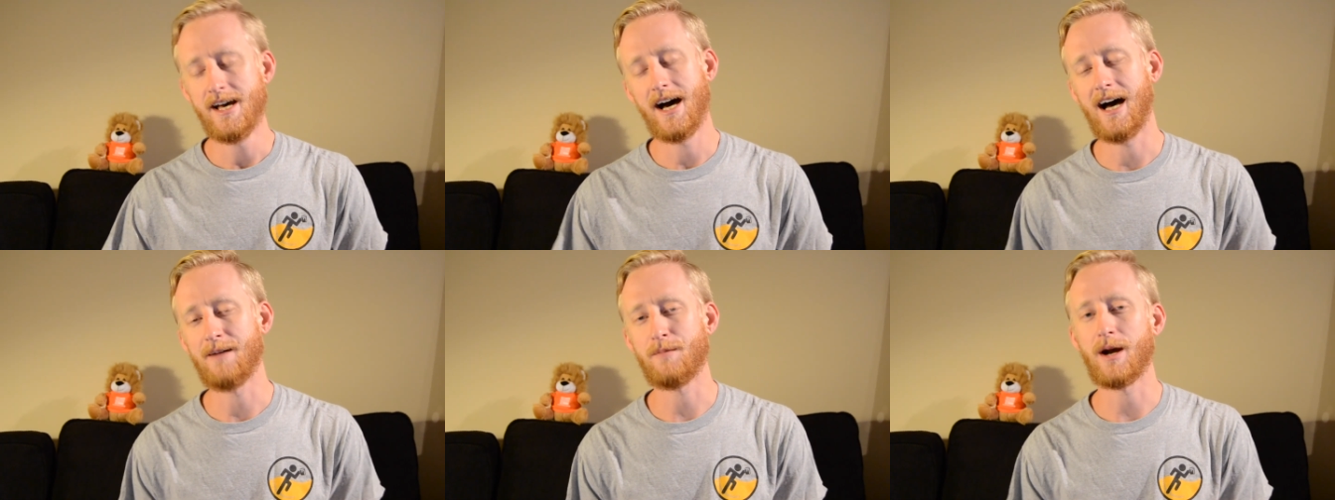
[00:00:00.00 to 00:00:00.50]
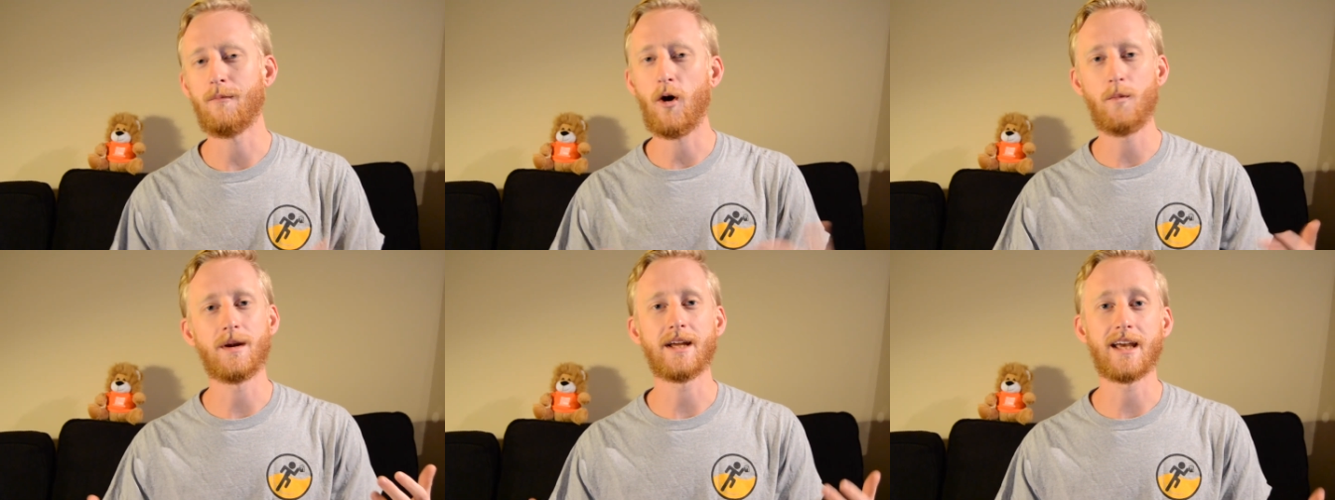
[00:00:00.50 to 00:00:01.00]
uh, but I'm
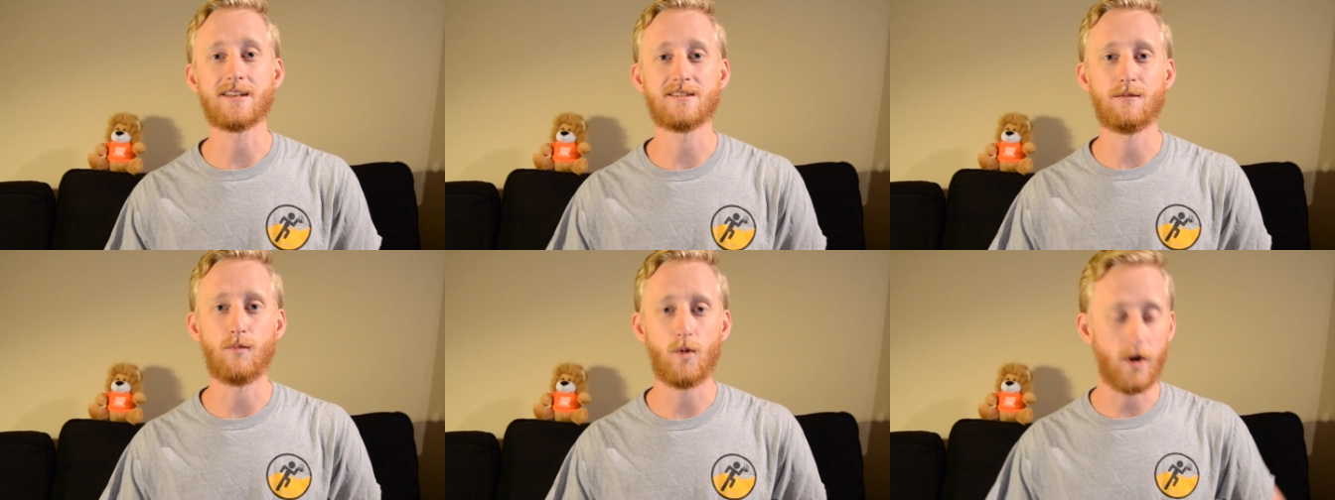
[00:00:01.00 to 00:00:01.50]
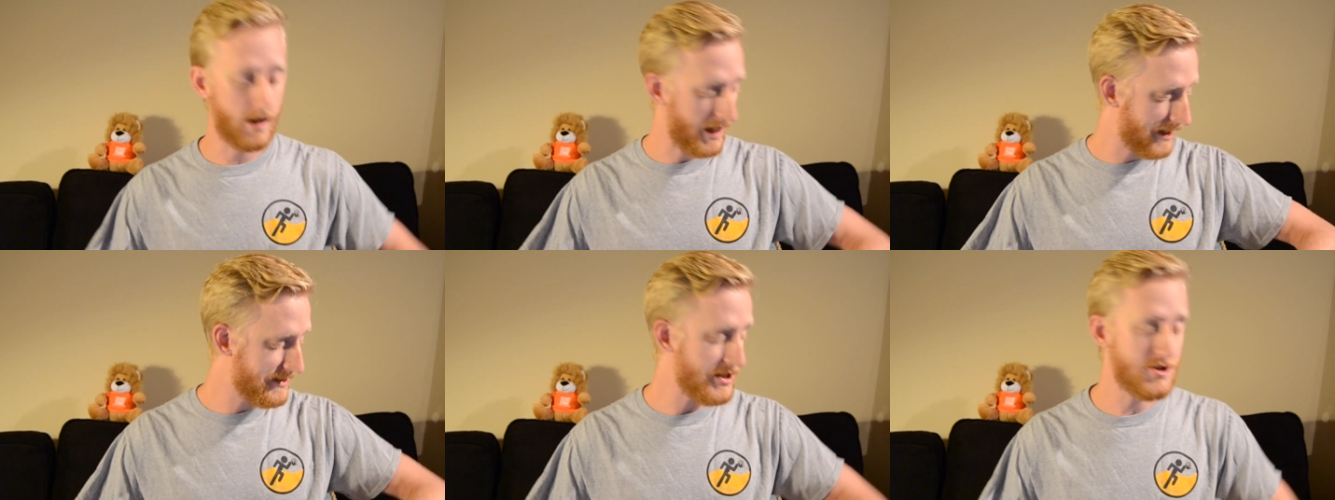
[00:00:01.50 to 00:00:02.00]
hoping to get some more
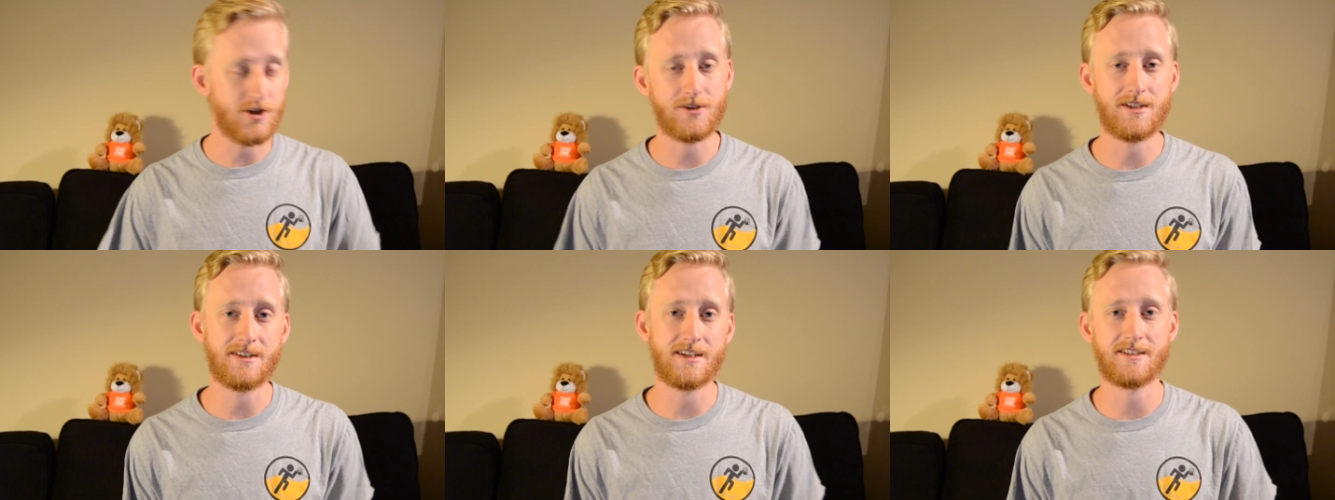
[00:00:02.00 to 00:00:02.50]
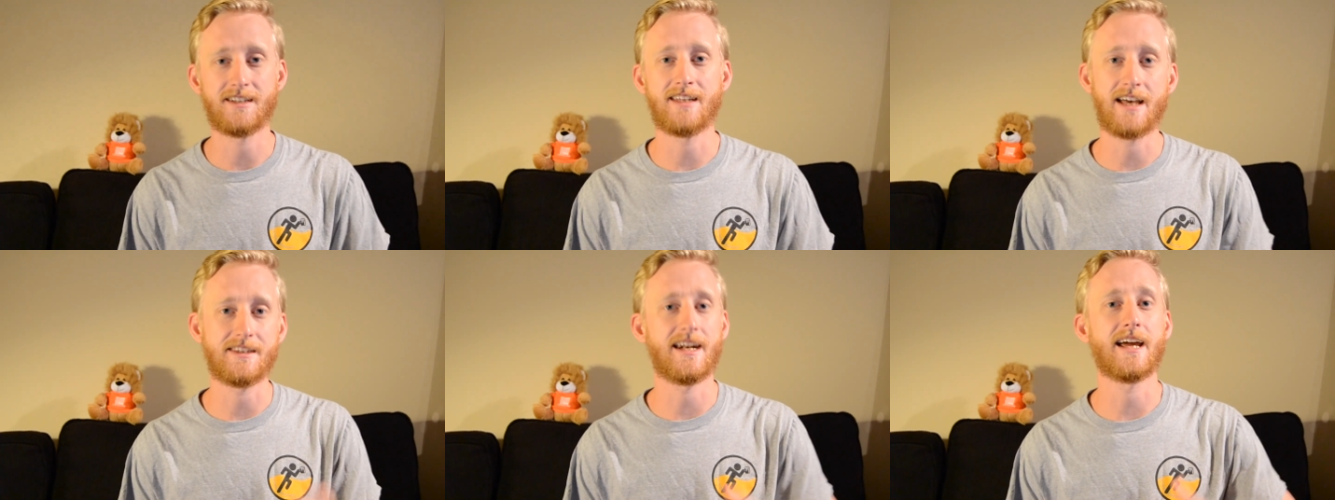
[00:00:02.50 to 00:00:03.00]
uh, t-shirts and things like
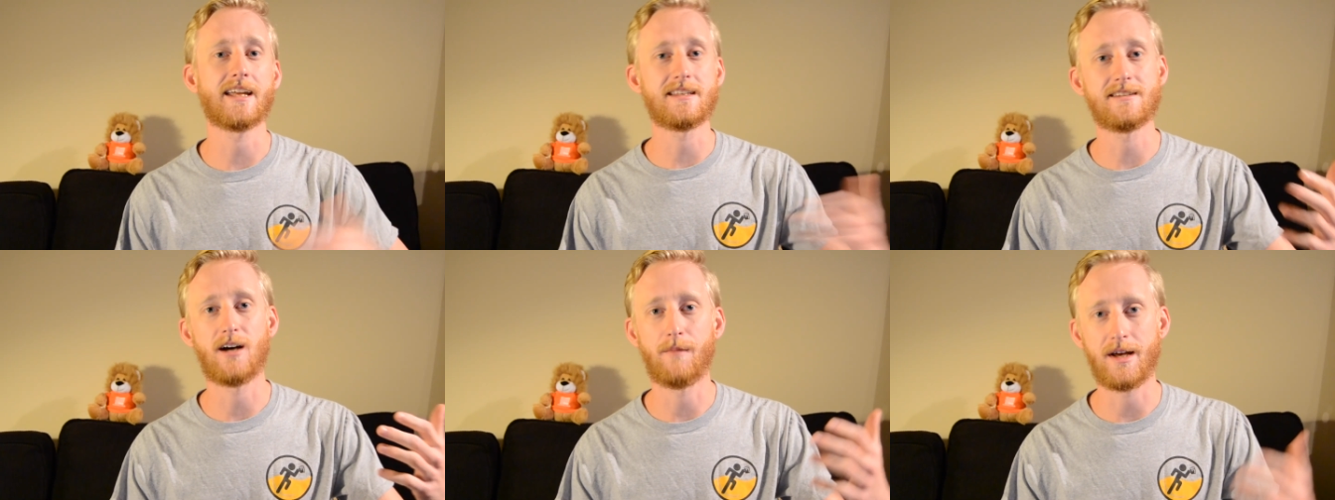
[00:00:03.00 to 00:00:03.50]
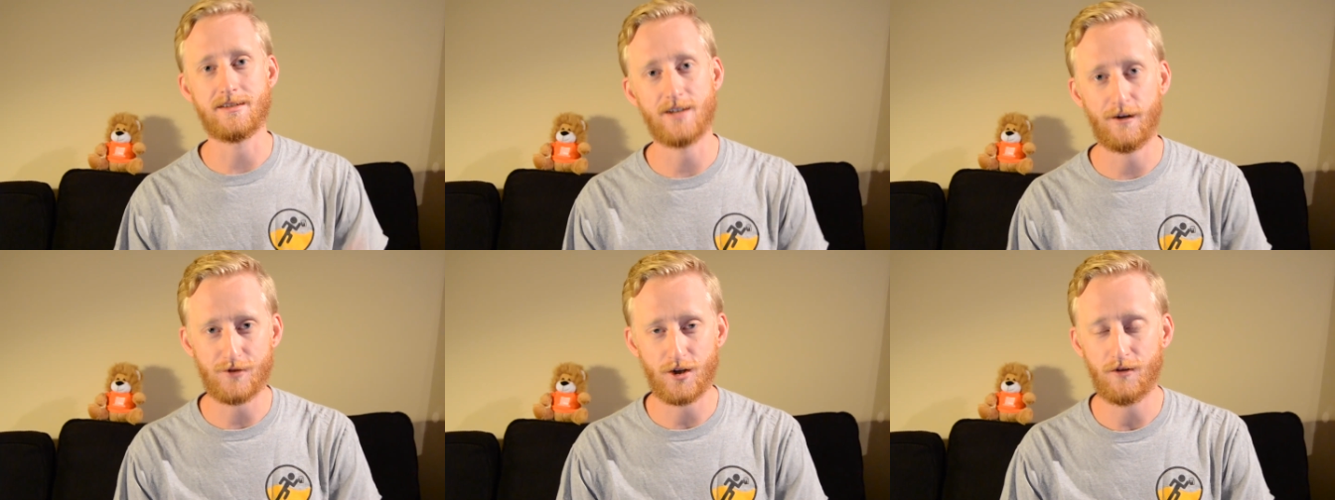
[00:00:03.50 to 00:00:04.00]
that that I can sell
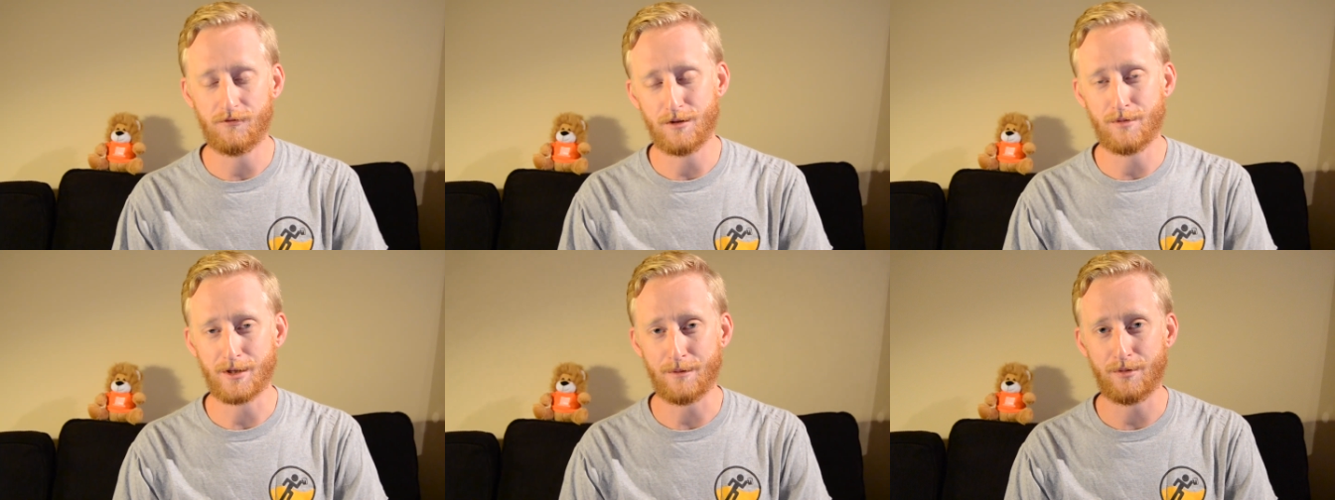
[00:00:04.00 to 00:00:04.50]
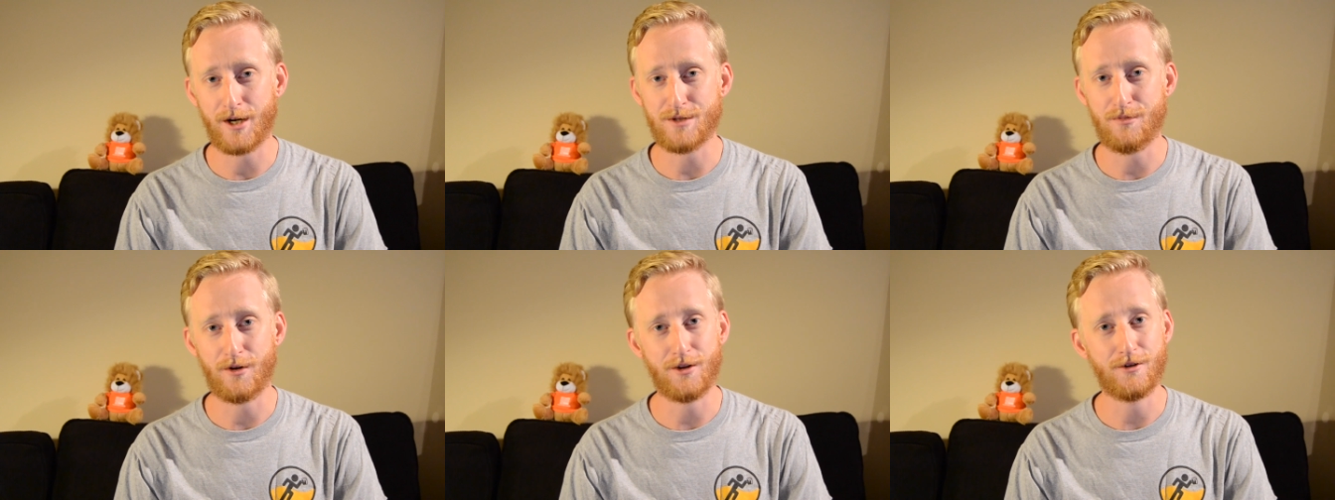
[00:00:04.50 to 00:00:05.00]
myself to hopefully bring the price
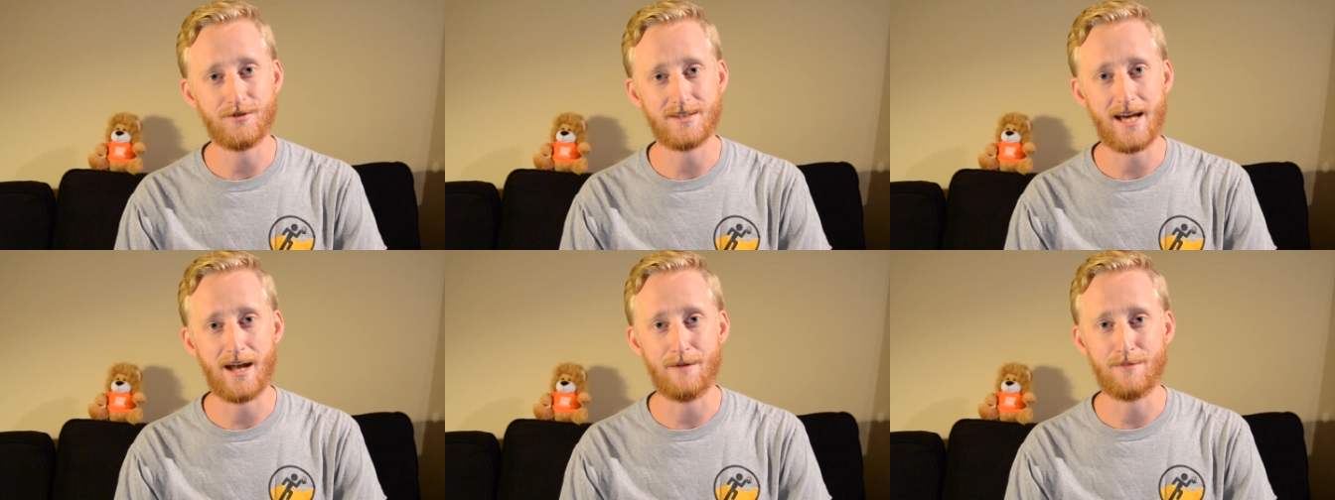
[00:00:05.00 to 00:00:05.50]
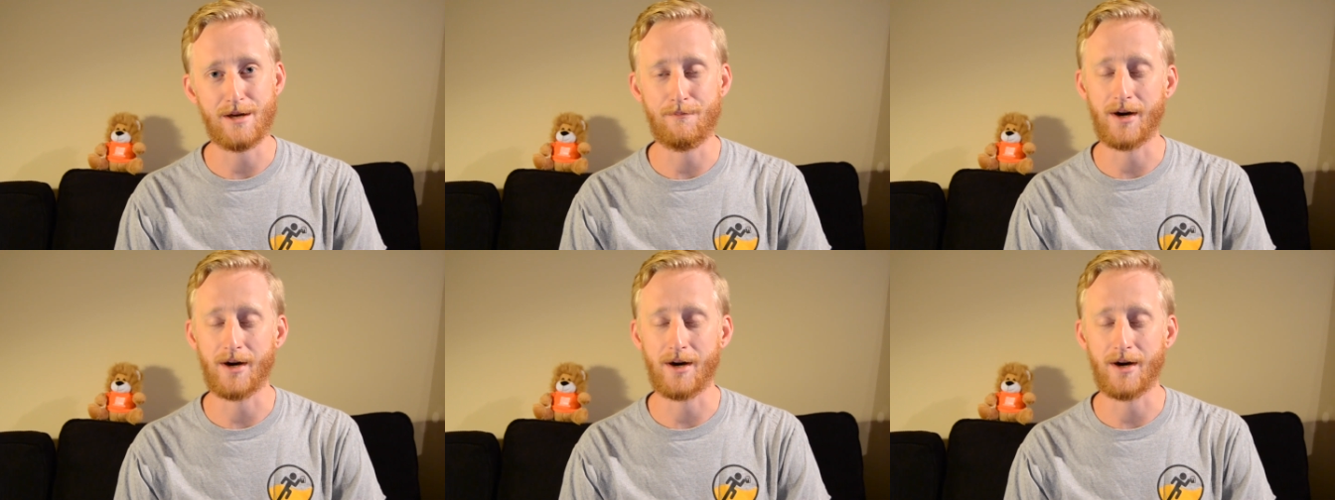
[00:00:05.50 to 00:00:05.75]
point of those down a bit.